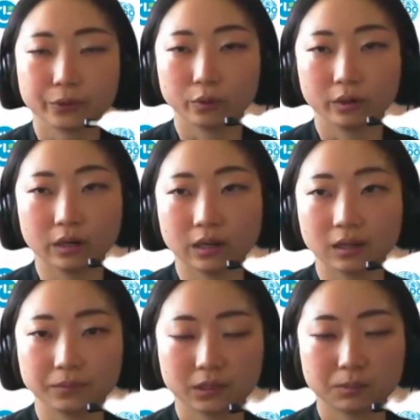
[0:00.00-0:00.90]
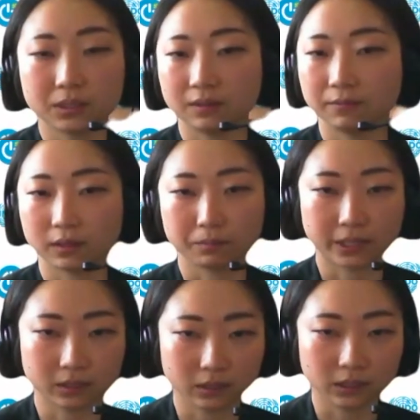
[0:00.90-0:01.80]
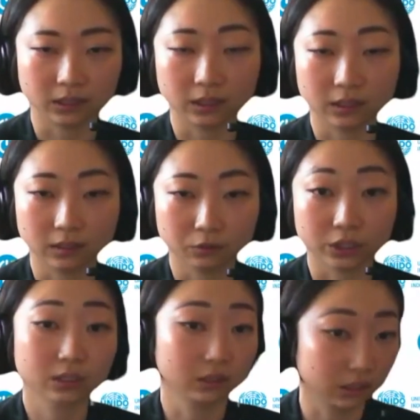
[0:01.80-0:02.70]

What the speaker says: or address